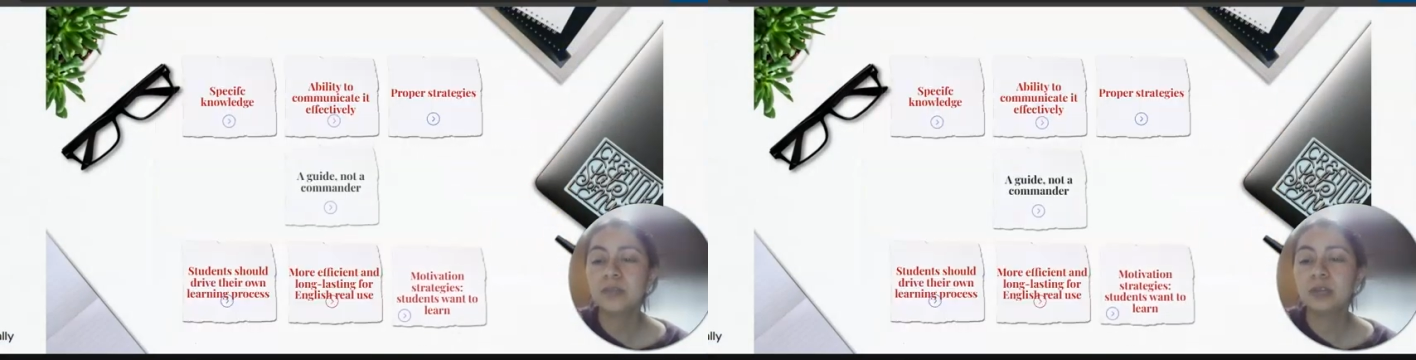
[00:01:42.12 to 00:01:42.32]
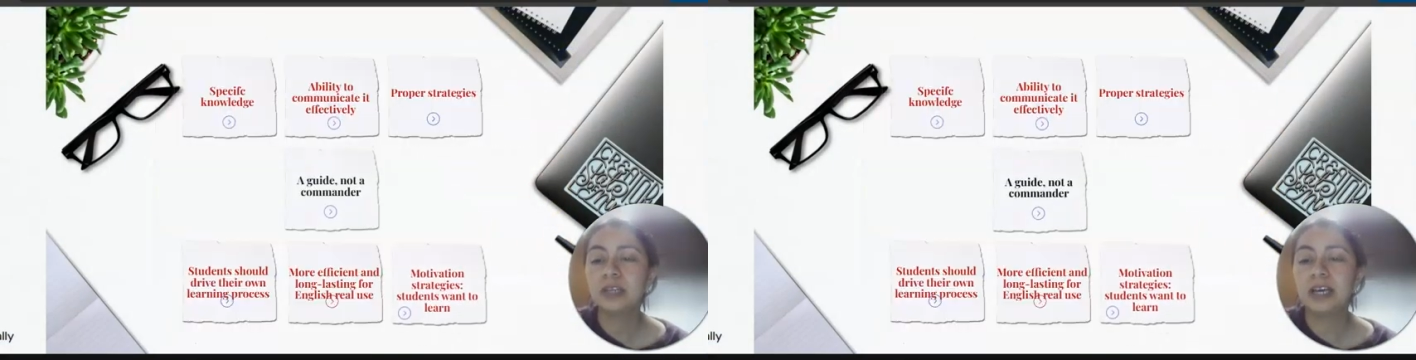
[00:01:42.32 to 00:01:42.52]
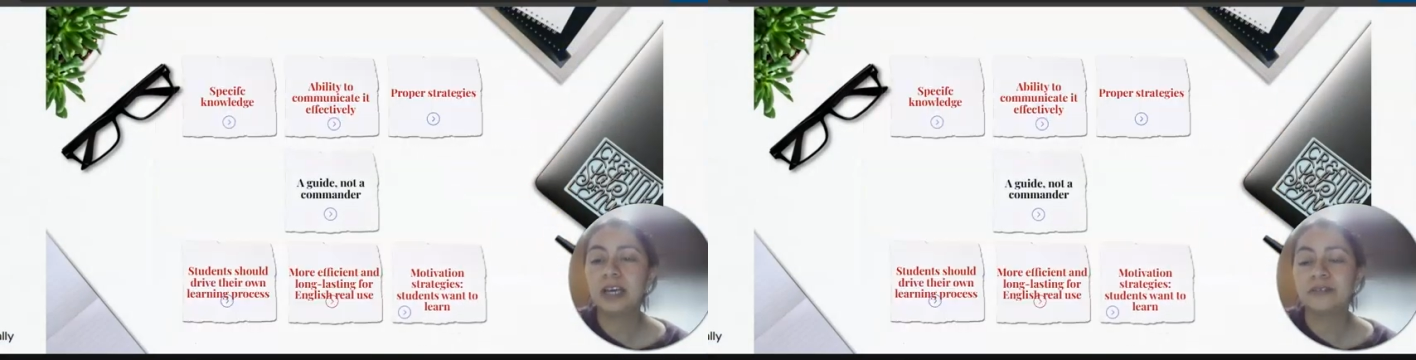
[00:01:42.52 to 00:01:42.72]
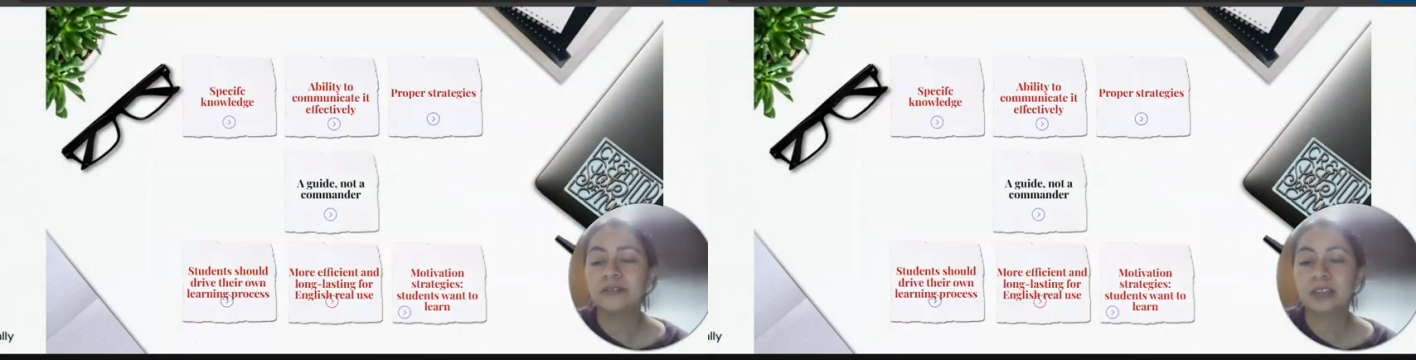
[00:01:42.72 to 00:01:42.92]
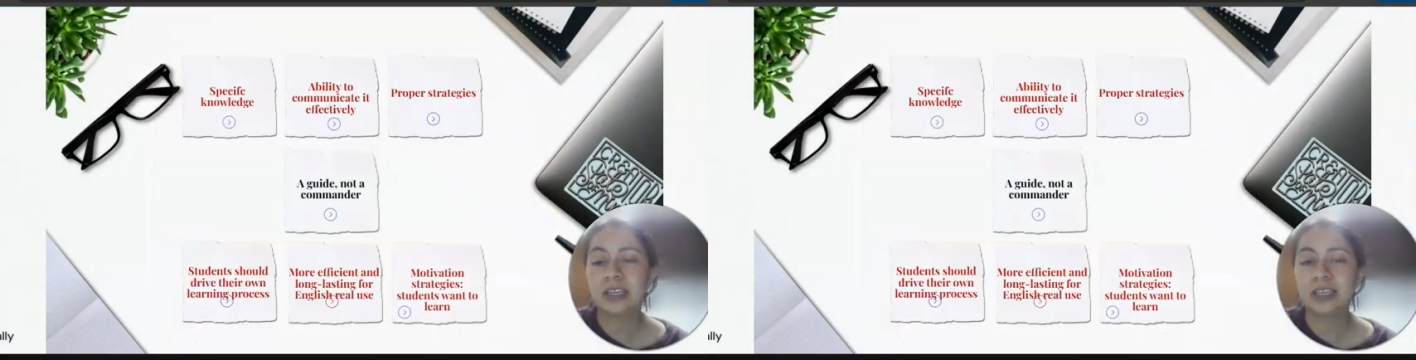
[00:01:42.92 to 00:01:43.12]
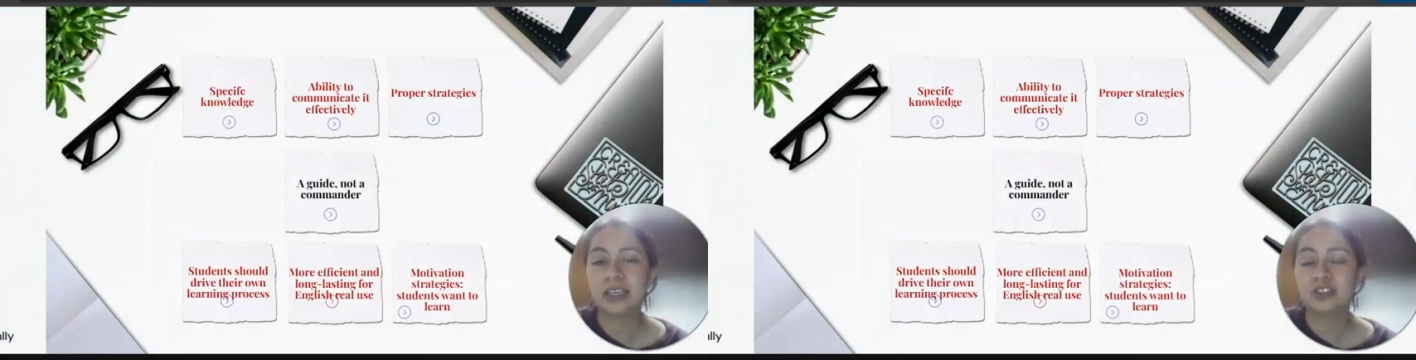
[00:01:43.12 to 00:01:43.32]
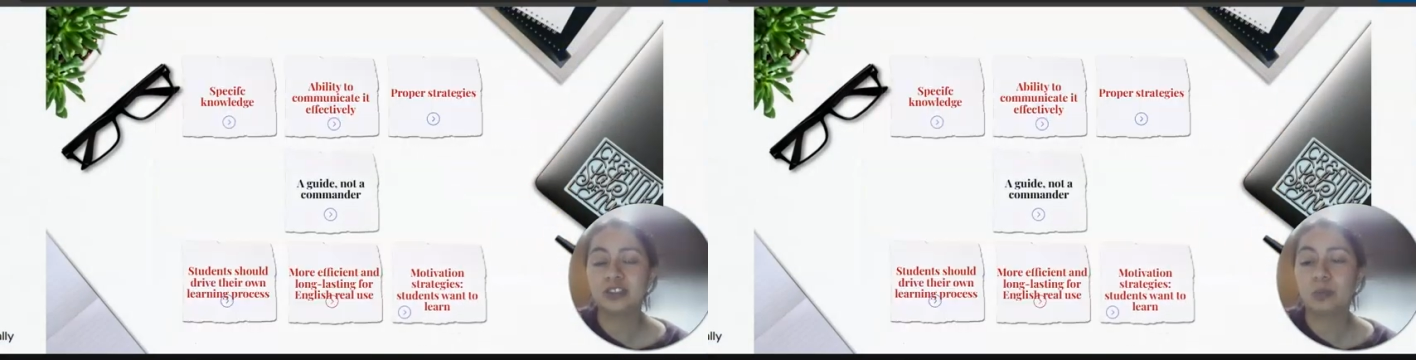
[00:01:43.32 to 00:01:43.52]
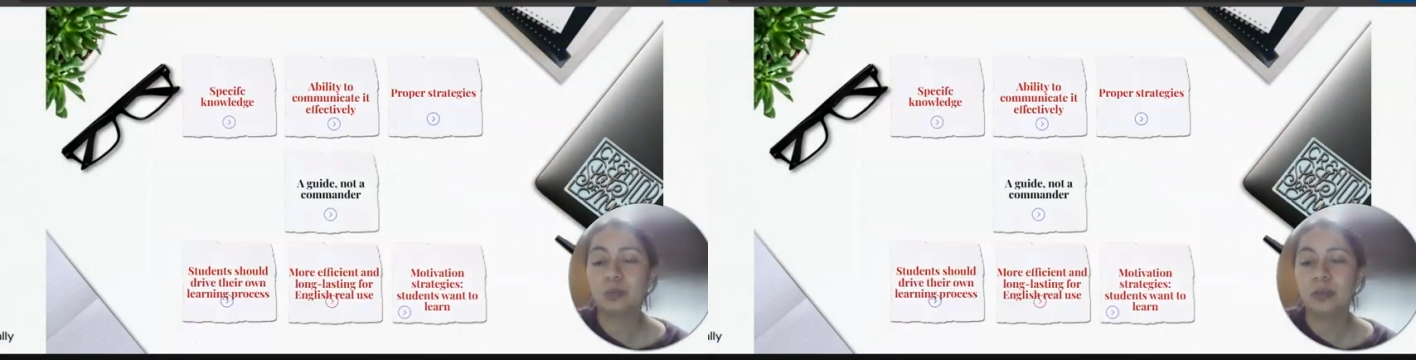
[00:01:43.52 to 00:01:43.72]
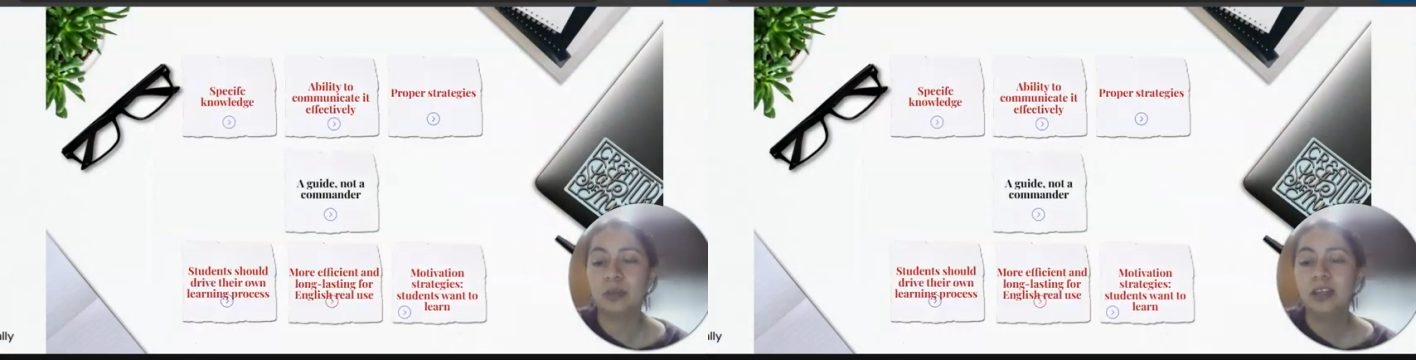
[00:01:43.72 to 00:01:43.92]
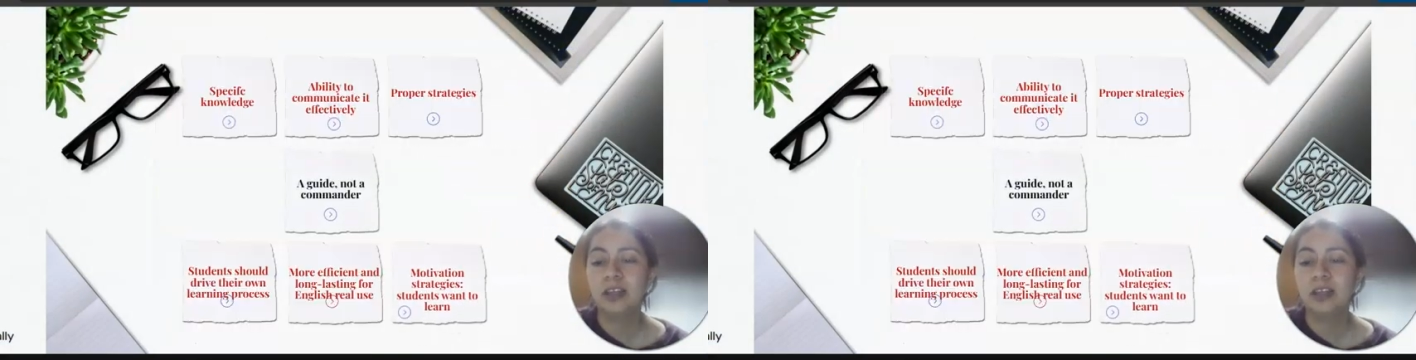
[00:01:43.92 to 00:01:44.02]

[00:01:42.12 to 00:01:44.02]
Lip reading: we have some